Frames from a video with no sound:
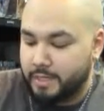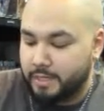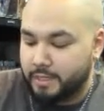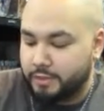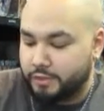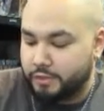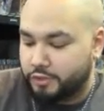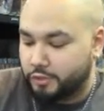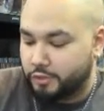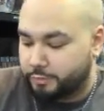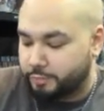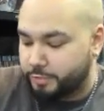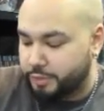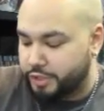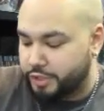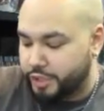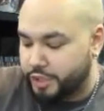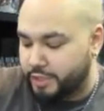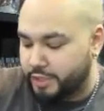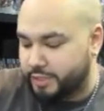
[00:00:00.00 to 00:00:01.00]
Super
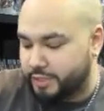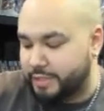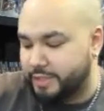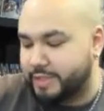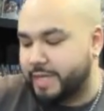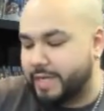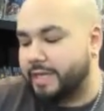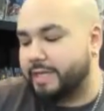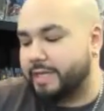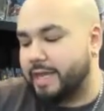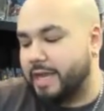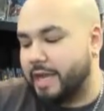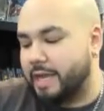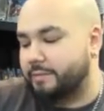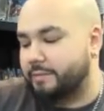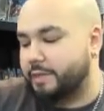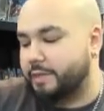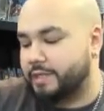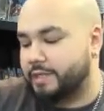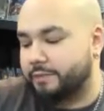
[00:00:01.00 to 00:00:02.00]
Genius and Titan
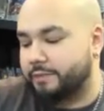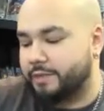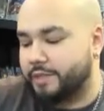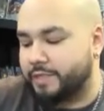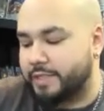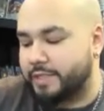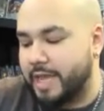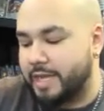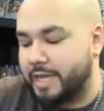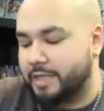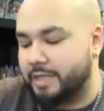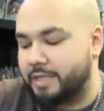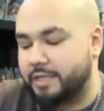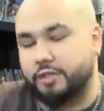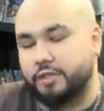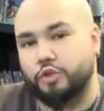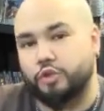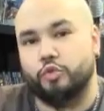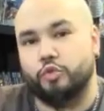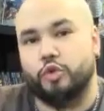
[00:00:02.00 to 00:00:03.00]
Comics have
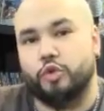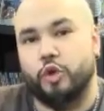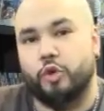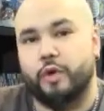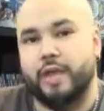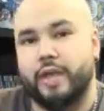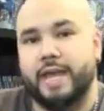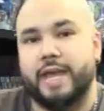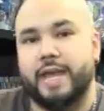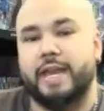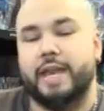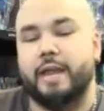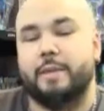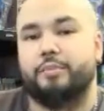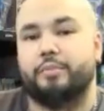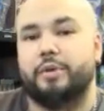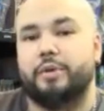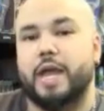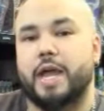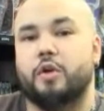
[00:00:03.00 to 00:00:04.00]
decided to go ahead and
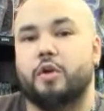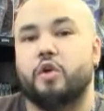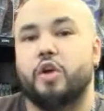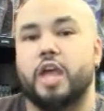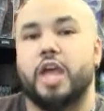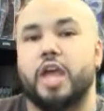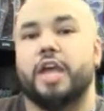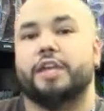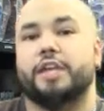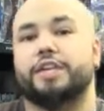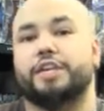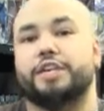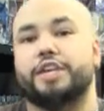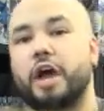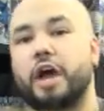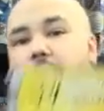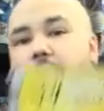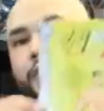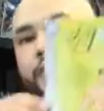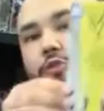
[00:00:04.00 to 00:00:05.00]
put out
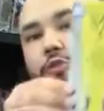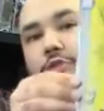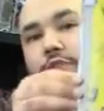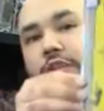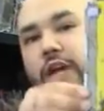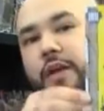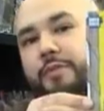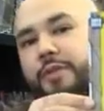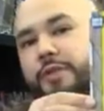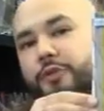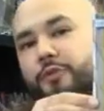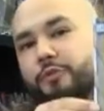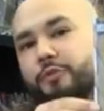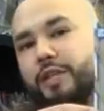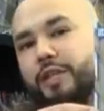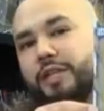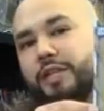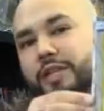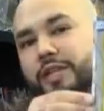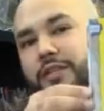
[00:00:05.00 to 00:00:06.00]

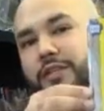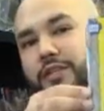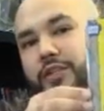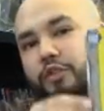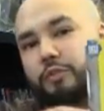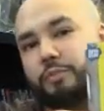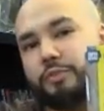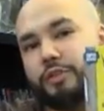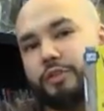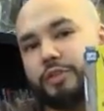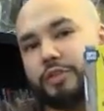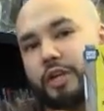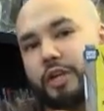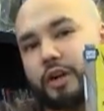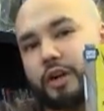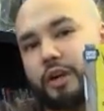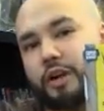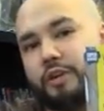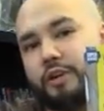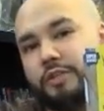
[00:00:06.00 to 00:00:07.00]
WWE
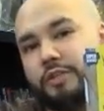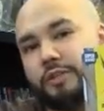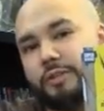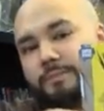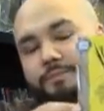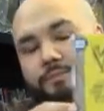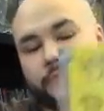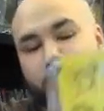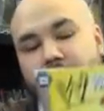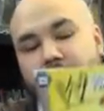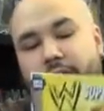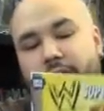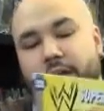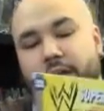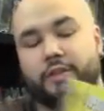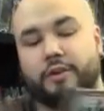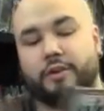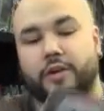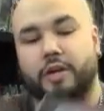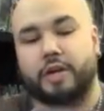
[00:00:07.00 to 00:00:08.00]
Superstars. Now
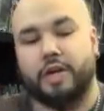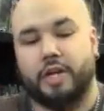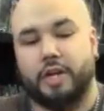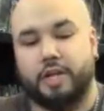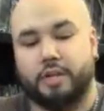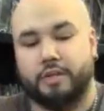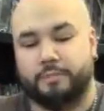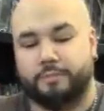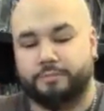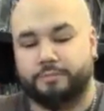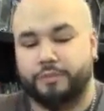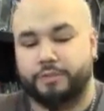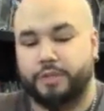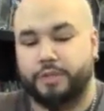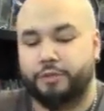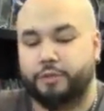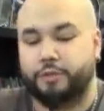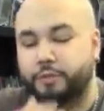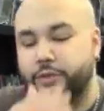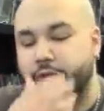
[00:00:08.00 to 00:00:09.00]
they're uh,
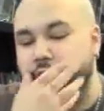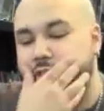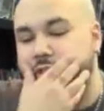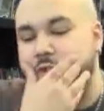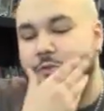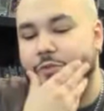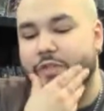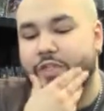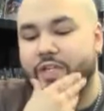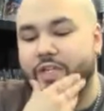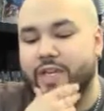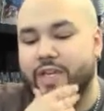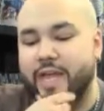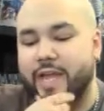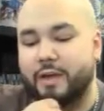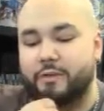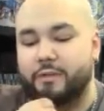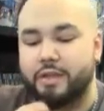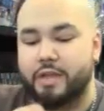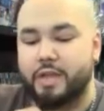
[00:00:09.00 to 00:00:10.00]
they're three issues in
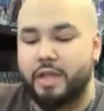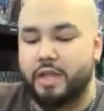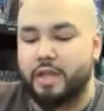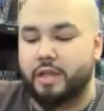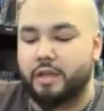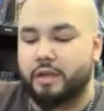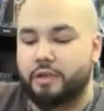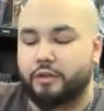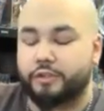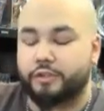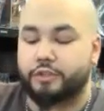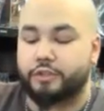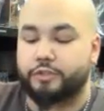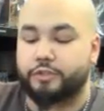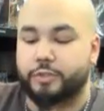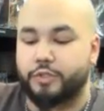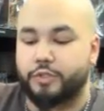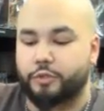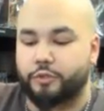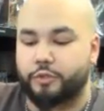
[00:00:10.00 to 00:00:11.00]
now, or excuse
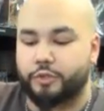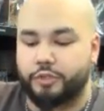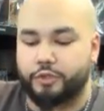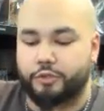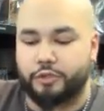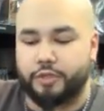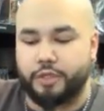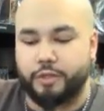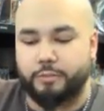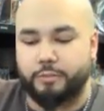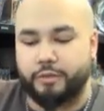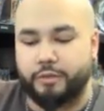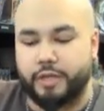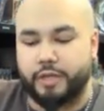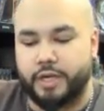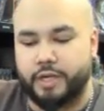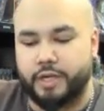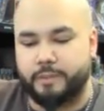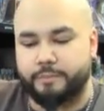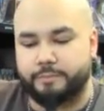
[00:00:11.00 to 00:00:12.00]
me, two issues in. But
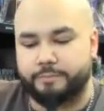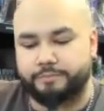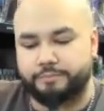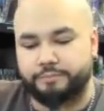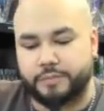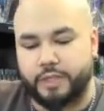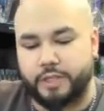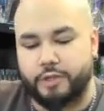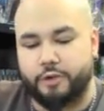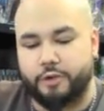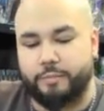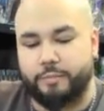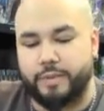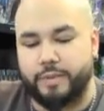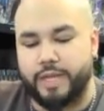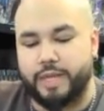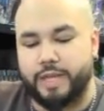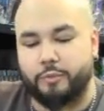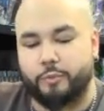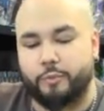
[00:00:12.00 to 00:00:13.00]
um, you know,
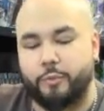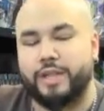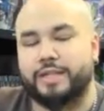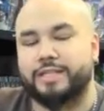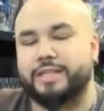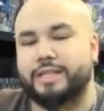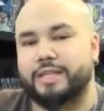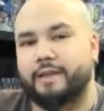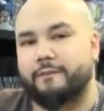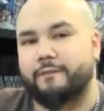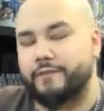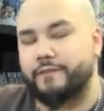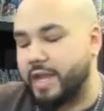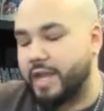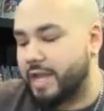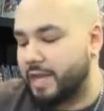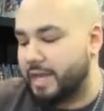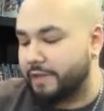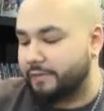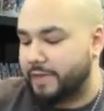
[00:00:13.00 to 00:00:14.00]
being a wrestling
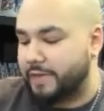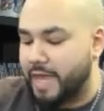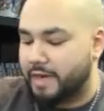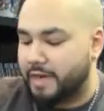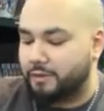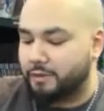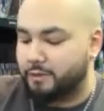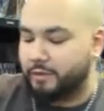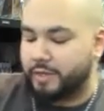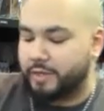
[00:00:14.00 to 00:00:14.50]
fan, I've got to go.